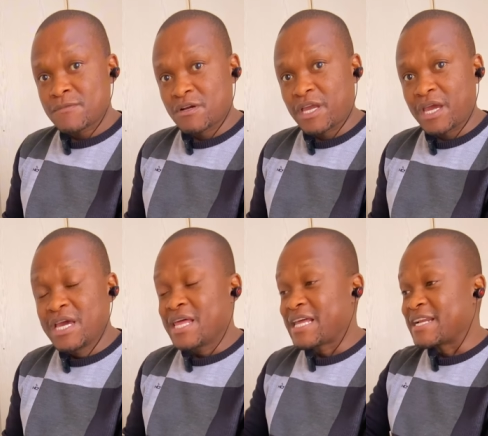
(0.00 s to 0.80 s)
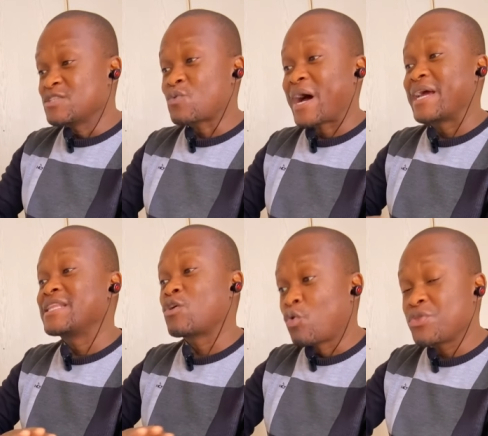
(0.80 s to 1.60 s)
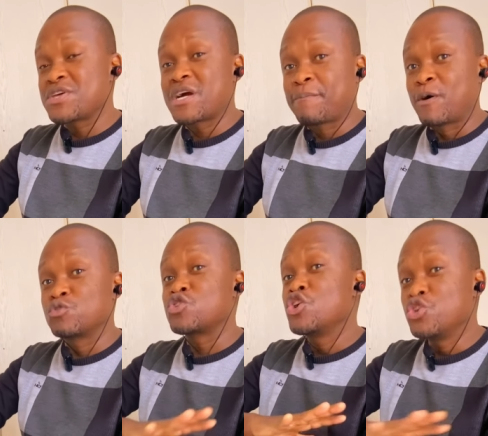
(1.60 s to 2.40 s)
okay that is why the good thing about